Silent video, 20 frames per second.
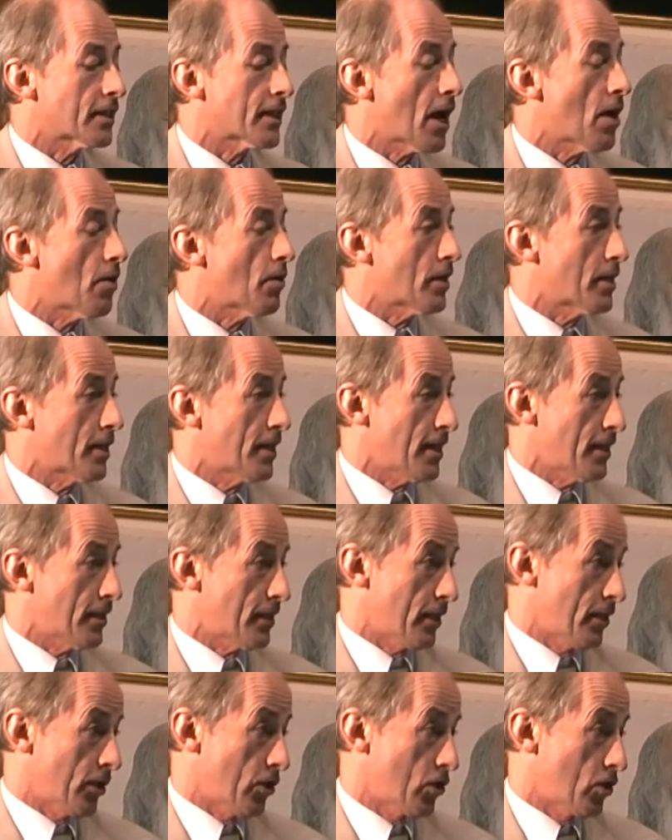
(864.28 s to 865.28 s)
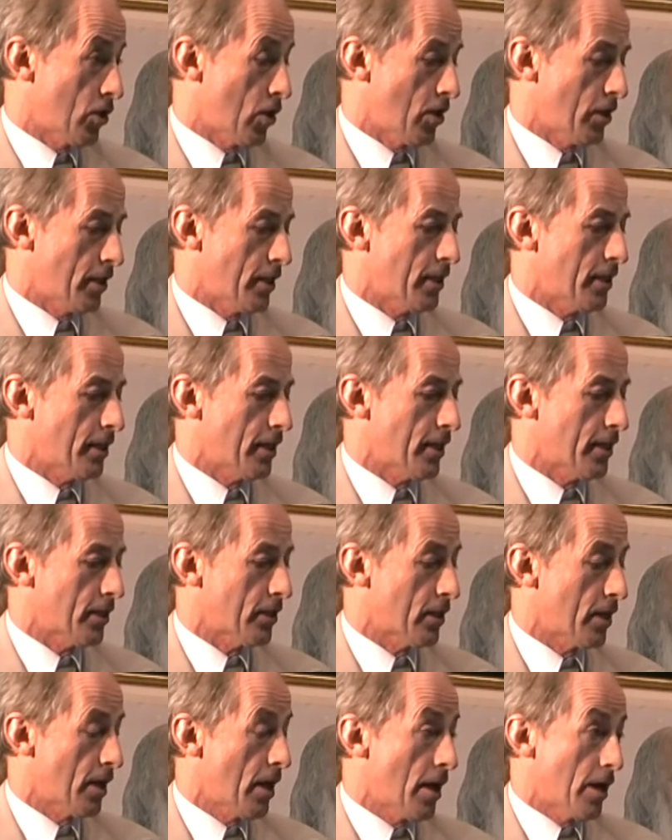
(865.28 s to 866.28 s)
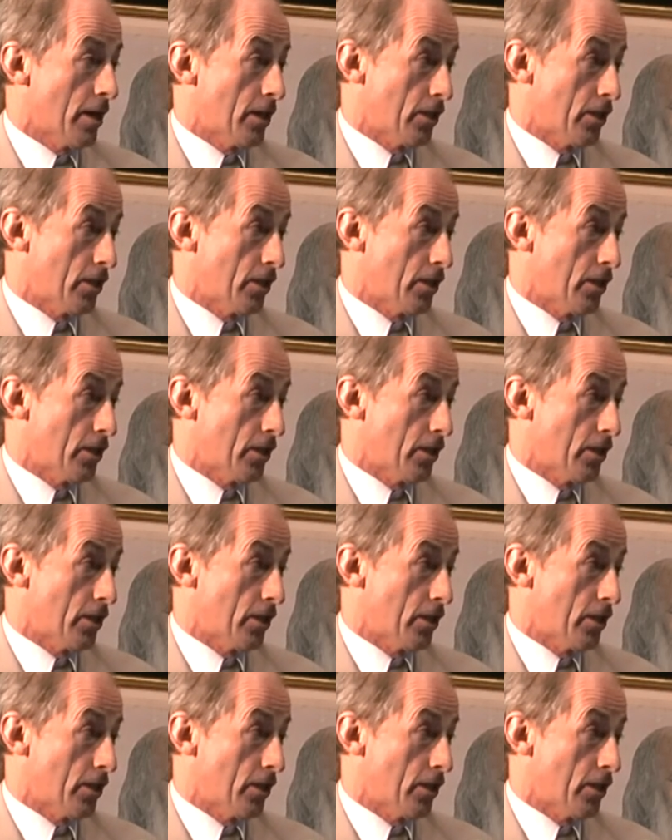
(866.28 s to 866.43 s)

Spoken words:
the sour taste, and the salty taste.